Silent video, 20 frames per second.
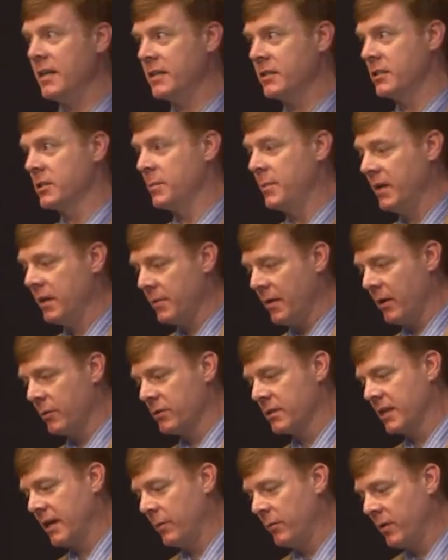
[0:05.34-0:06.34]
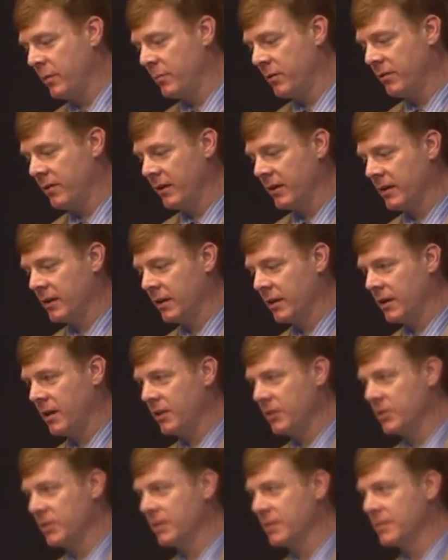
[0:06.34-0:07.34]
asked to speak about was, can we prevent
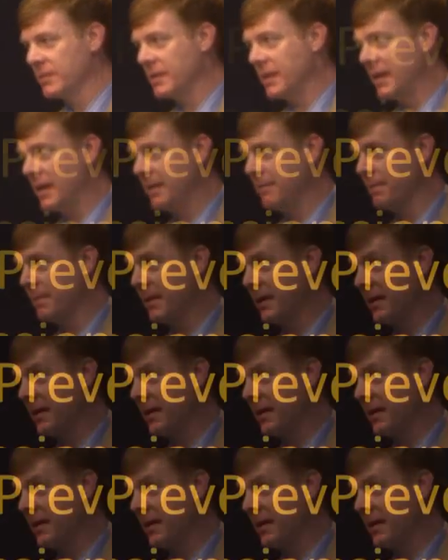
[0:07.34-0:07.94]
concussions? Um,